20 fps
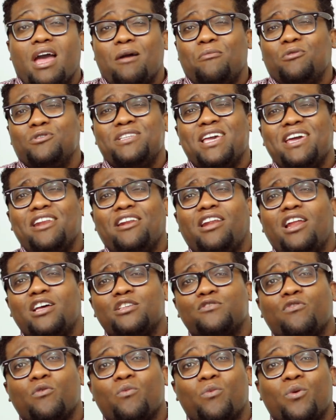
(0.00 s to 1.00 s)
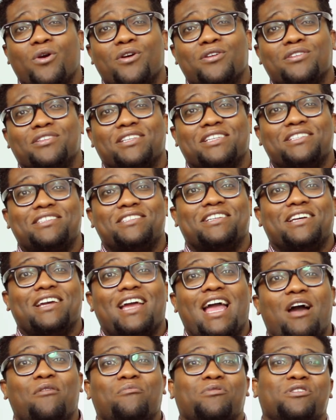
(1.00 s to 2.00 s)
I'm mostly at a loss for words as to
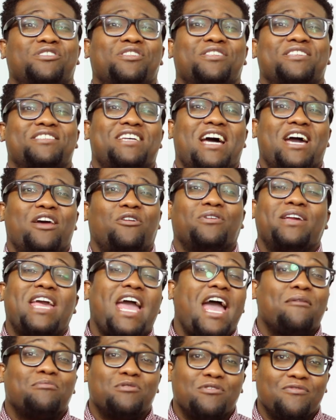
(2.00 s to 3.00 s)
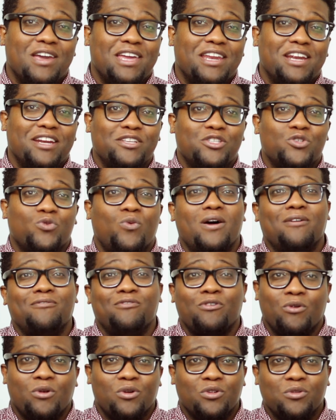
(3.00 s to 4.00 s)
how much this title captivated a
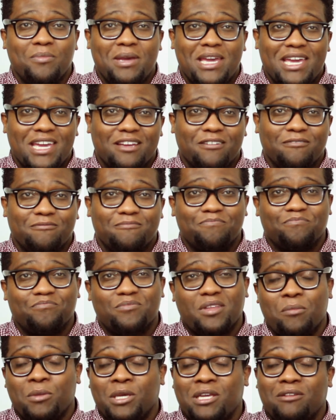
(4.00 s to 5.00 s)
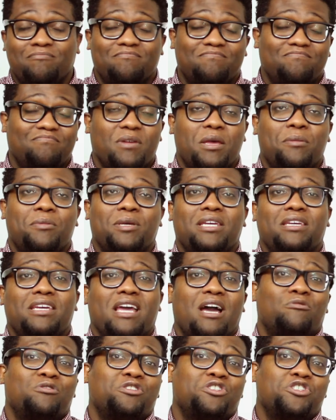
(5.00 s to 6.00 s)
12-year-old me. I mean, maybe
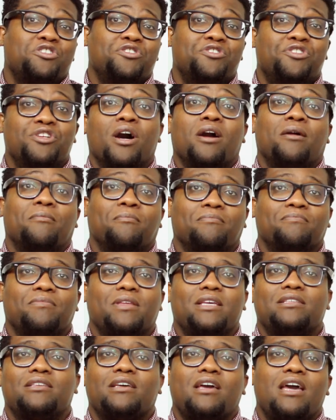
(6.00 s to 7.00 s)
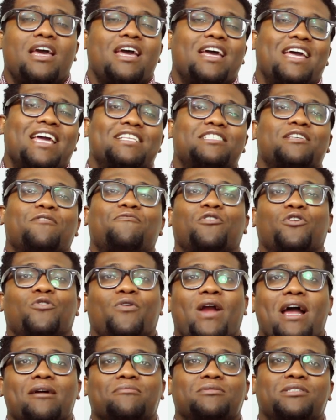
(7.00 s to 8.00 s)
I was just dumb. It's up for
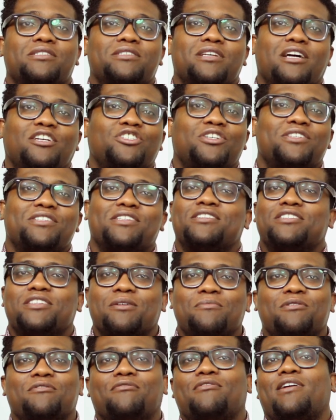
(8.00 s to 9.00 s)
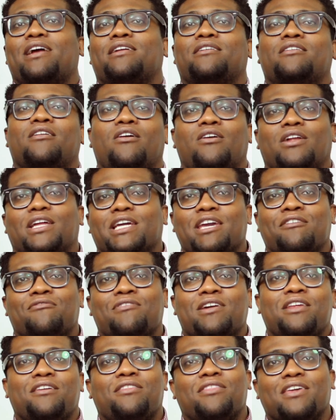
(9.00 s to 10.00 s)
grabs. Nostalgia isn't some divine calling. If
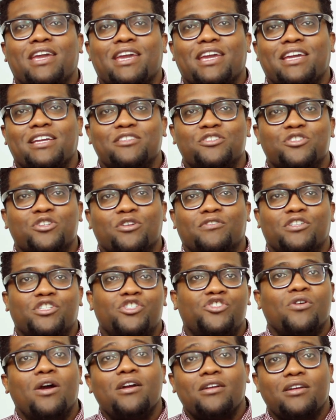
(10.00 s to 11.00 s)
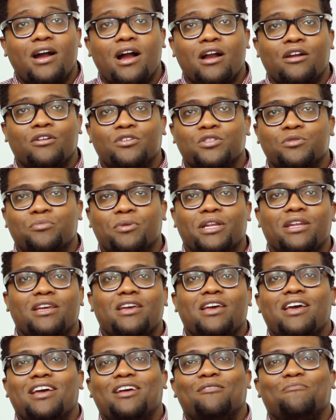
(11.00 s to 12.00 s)
anything, it can serve as drunk goggles, but
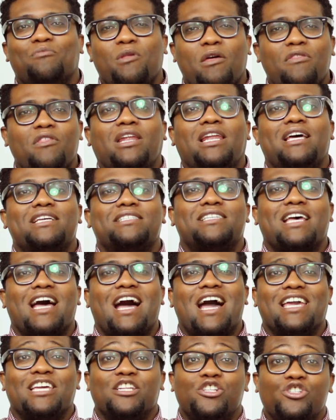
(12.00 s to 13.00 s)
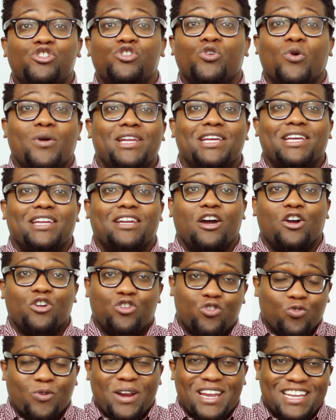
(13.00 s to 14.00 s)
nonetheless, I enjoyed it a
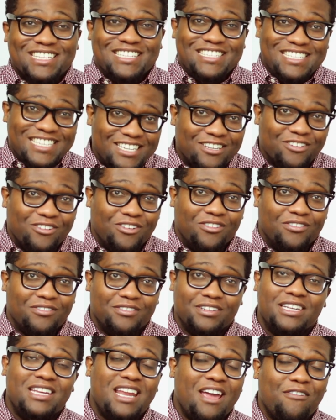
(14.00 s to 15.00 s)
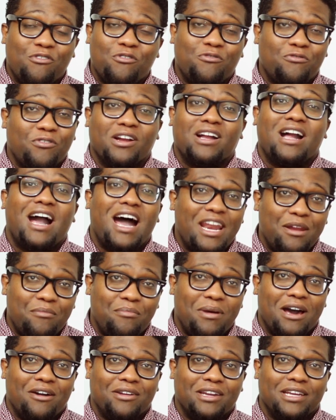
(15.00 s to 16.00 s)
great deal, never forgot
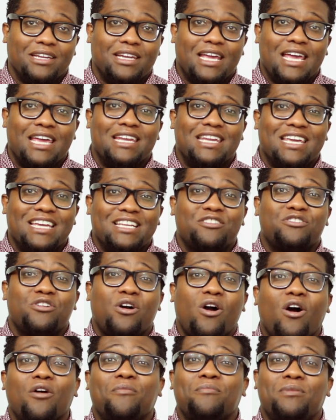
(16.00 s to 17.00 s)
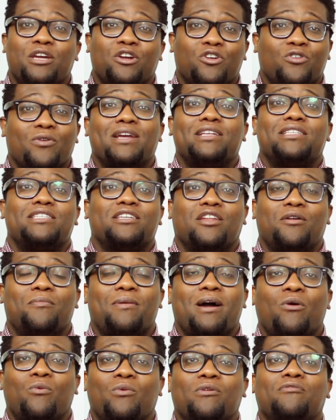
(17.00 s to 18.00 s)
about it, and it taught me a great deal
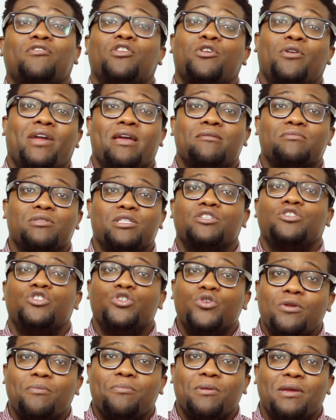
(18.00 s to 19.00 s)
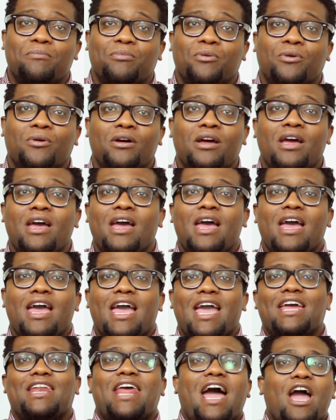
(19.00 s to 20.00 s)
about what video games can do to people,
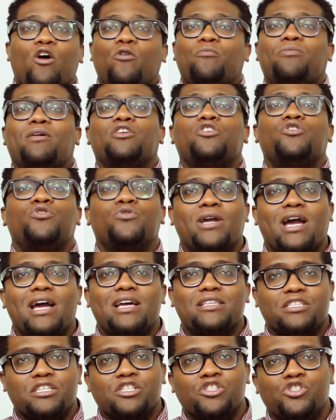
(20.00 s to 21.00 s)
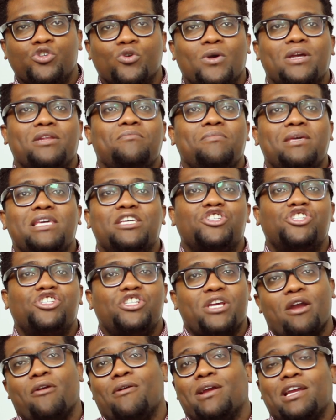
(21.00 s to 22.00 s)
and I hope that you guys enjoyed me
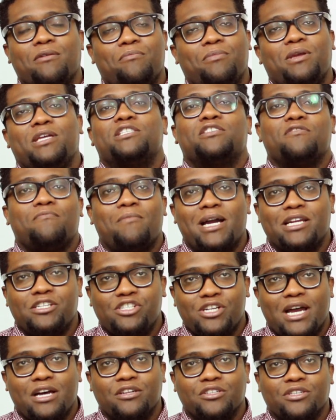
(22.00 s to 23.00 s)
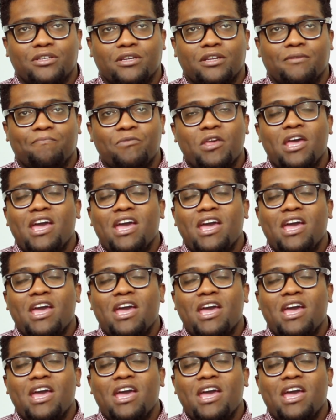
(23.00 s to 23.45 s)
sharing a piece of my childhood.